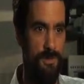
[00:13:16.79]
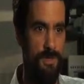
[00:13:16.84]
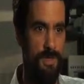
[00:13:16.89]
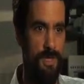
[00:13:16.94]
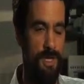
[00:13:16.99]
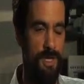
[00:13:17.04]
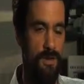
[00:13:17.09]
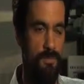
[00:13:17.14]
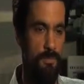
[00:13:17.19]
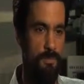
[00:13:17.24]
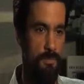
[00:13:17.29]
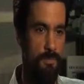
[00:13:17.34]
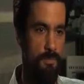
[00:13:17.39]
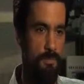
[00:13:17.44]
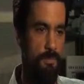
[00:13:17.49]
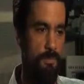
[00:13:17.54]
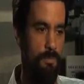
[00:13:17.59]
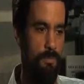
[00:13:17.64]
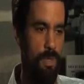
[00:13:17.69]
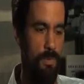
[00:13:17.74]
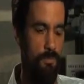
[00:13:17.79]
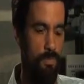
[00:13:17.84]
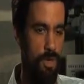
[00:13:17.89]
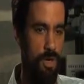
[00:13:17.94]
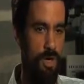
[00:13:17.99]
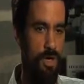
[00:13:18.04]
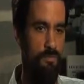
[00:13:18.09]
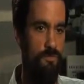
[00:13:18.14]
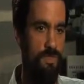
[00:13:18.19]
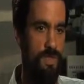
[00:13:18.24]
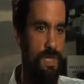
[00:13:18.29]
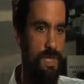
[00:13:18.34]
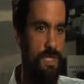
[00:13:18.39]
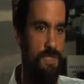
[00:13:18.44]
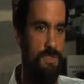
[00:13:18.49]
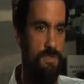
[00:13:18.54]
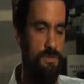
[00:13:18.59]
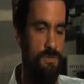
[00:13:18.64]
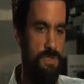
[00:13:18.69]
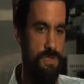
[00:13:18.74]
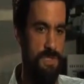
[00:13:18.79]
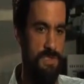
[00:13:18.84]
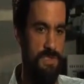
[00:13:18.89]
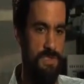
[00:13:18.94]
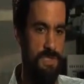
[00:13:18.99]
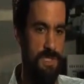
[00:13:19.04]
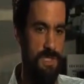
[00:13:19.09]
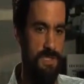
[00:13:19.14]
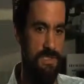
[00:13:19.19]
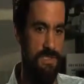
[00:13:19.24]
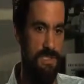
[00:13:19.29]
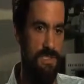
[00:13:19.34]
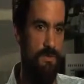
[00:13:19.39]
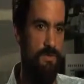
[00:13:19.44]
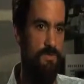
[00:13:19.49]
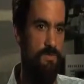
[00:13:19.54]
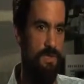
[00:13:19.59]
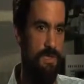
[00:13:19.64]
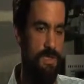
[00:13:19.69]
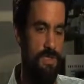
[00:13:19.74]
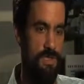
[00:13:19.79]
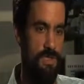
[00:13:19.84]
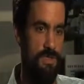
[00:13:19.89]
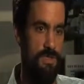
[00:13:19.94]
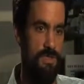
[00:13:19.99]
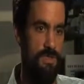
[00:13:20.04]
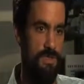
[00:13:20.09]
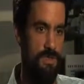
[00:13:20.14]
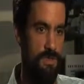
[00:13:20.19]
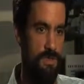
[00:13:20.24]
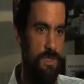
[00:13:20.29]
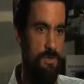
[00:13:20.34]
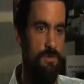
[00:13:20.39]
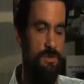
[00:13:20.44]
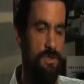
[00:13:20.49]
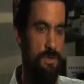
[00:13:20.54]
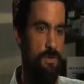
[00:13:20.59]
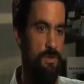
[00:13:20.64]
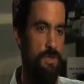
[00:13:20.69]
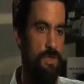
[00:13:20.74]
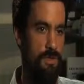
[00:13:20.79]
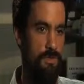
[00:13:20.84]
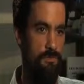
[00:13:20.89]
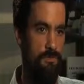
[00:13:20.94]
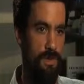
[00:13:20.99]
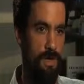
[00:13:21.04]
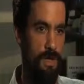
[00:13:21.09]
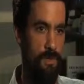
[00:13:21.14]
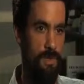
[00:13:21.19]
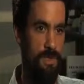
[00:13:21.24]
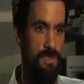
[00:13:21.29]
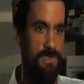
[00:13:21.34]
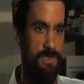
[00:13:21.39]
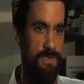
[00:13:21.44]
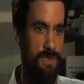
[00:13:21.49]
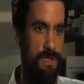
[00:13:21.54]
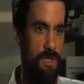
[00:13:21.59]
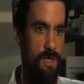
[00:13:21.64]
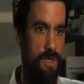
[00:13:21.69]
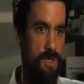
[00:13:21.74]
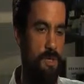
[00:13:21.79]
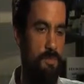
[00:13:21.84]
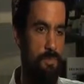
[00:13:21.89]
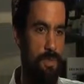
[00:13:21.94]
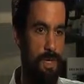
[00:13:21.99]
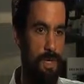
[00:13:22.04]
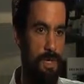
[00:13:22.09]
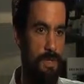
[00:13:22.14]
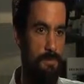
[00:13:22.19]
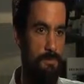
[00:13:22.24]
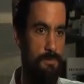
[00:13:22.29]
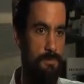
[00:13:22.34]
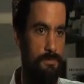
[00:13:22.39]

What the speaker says: But part of the answer is that some of it is still out there in the environment. It's lying on the bottom.